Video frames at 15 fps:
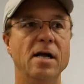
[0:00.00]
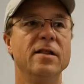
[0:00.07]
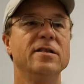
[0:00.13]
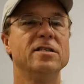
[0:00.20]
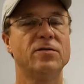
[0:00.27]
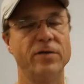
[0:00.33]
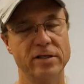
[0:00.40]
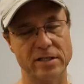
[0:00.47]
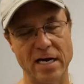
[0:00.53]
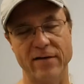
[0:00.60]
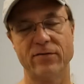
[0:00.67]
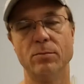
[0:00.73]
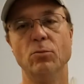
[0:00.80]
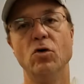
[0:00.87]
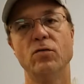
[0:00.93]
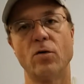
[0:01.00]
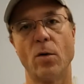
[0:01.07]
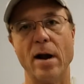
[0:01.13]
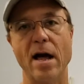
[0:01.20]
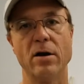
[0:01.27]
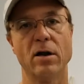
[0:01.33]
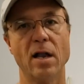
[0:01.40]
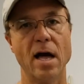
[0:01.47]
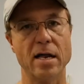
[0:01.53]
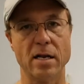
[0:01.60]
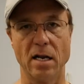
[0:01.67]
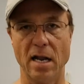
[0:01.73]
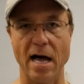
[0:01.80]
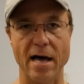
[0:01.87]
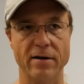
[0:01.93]
these fish have to move around a lot, and a
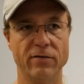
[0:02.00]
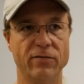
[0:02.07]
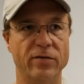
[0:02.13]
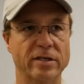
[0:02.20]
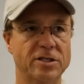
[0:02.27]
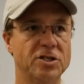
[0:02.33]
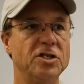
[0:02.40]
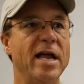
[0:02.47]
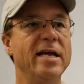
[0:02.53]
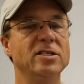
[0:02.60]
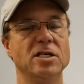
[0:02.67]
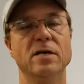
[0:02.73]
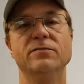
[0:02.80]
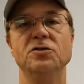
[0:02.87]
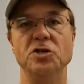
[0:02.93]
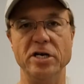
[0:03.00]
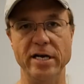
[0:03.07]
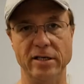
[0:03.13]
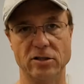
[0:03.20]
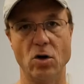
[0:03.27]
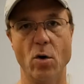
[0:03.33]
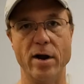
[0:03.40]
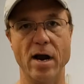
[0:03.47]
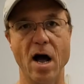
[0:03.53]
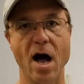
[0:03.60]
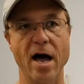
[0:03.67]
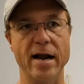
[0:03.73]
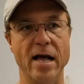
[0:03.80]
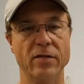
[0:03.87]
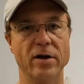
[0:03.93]
lot of exchanging of genes going
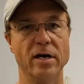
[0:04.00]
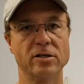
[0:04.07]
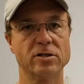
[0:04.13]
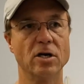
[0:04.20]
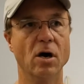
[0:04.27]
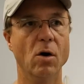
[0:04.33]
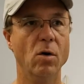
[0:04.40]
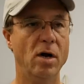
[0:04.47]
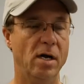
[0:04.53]
on out there. So,